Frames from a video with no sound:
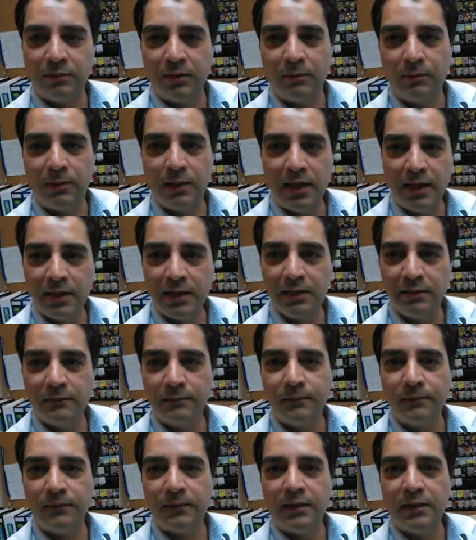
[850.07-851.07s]
planet,
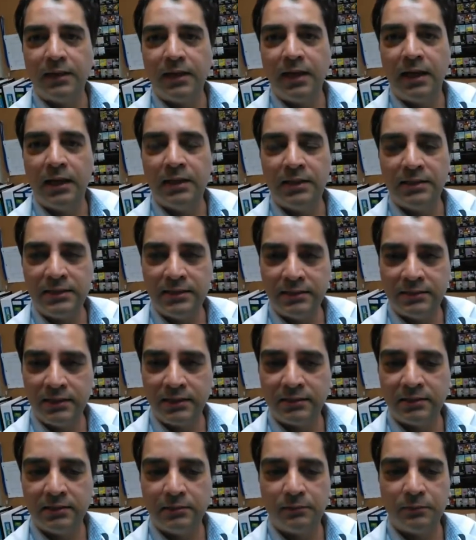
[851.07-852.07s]
energy
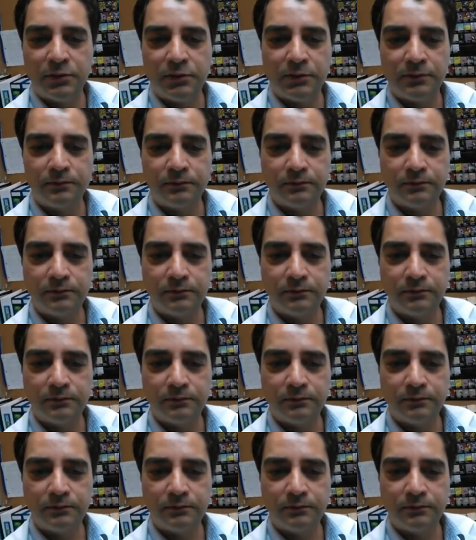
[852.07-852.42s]
systems,